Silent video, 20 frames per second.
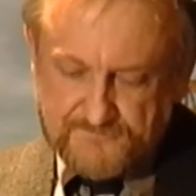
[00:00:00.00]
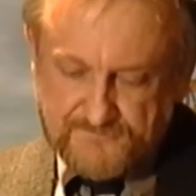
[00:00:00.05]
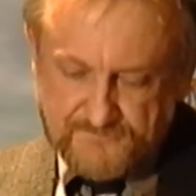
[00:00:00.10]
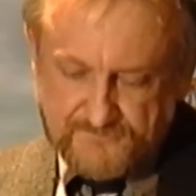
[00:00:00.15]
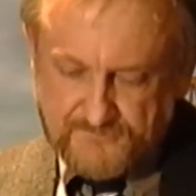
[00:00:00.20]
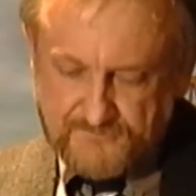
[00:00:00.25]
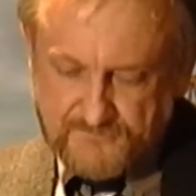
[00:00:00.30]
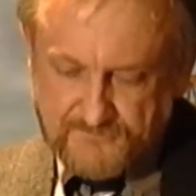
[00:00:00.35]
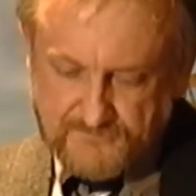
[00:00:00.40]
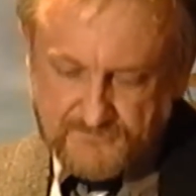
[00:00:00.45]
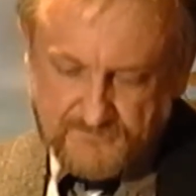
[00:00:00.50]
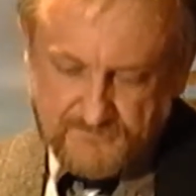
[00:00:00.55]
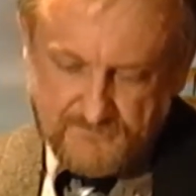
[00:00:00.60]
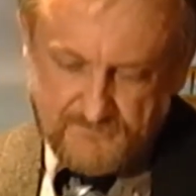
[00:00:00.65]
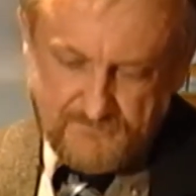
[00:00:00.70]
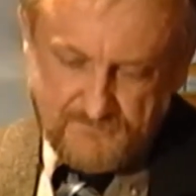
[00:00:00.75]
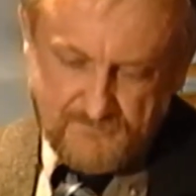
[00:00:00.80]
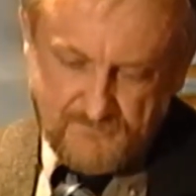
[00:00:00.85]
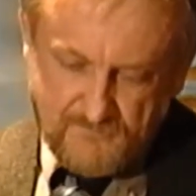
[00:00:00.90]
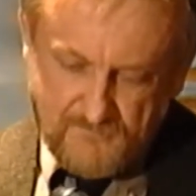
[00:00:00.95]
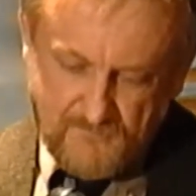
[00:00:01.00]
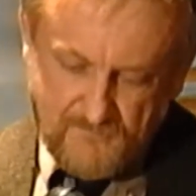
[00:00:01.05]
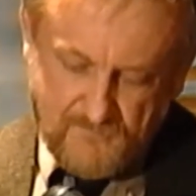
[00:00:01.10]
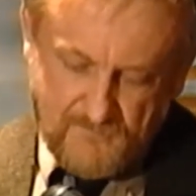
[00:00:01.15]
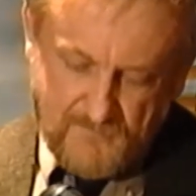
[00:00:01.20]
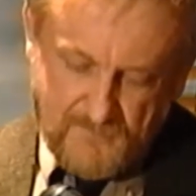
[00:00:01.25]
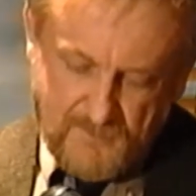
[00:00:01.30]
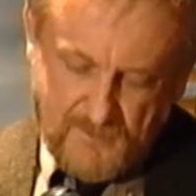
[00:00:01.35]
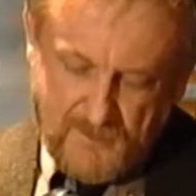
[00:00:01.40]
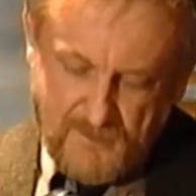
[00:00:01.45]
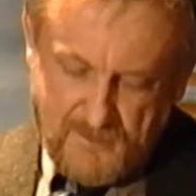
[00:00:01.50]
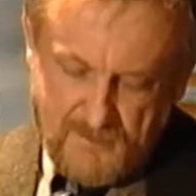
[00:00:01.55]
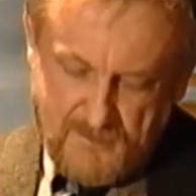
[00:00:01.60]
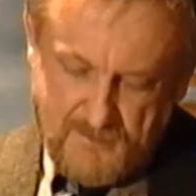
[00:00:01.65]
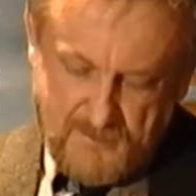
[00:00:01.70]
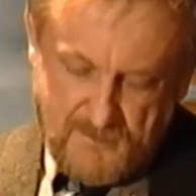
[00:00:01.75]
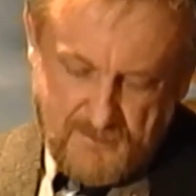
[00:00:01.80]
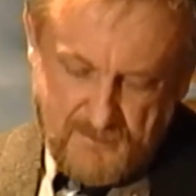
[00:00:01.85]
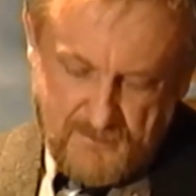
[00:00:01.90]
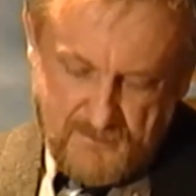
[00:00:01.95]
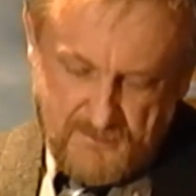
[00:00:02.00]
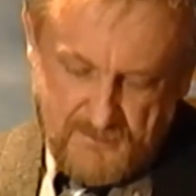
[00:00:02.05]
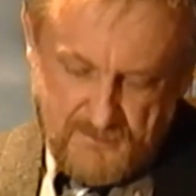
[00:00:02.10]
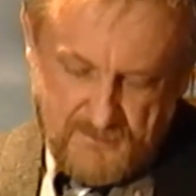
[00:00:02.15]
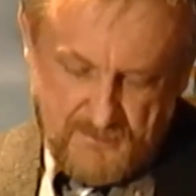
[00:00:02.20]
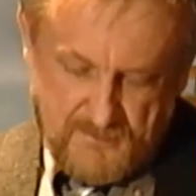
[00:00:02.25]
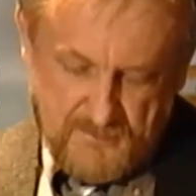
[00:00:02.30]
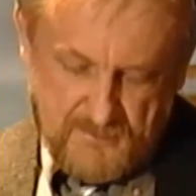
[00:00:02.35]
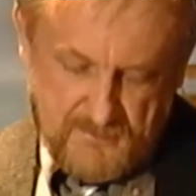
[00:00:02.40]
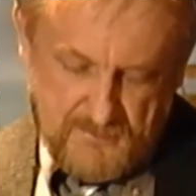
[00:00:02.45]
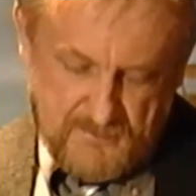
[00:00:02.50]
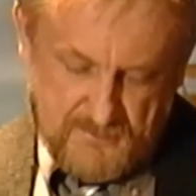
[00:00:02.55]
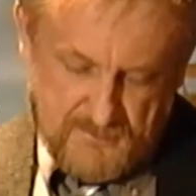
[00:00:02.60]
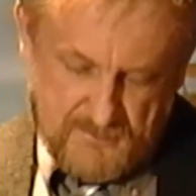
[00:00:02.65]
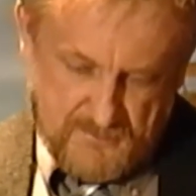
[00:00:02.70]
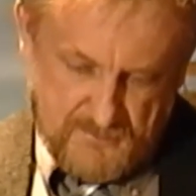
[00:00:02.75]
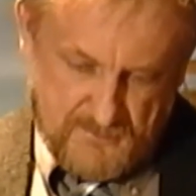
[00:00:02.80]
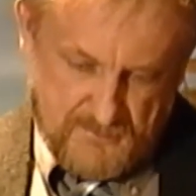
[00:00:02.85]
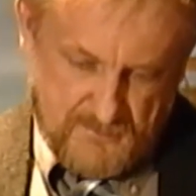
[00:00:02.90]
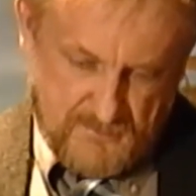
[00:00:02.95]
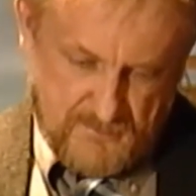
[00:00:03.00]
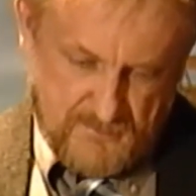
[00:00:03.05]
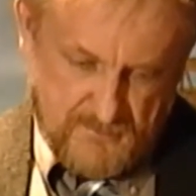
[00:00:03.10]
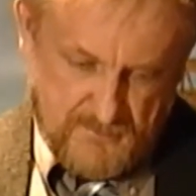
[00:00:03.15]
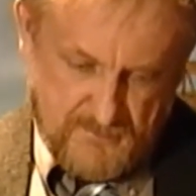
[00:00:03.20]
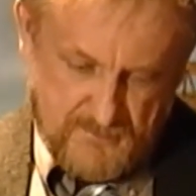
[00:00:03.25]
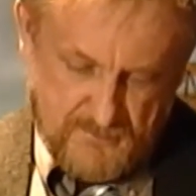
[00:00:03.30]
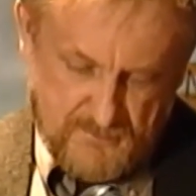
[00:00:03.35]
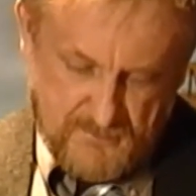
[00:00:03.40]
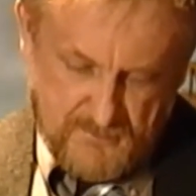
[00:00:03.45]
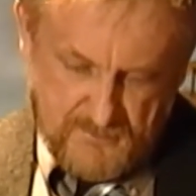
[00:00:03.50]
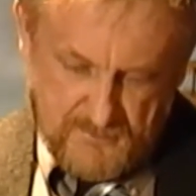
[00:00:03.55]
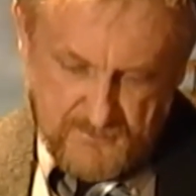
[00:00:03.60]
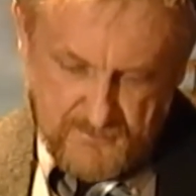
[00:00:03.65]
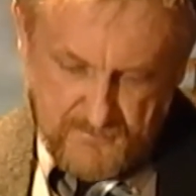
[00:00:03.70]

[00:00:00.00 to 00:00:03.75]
Nothing is said.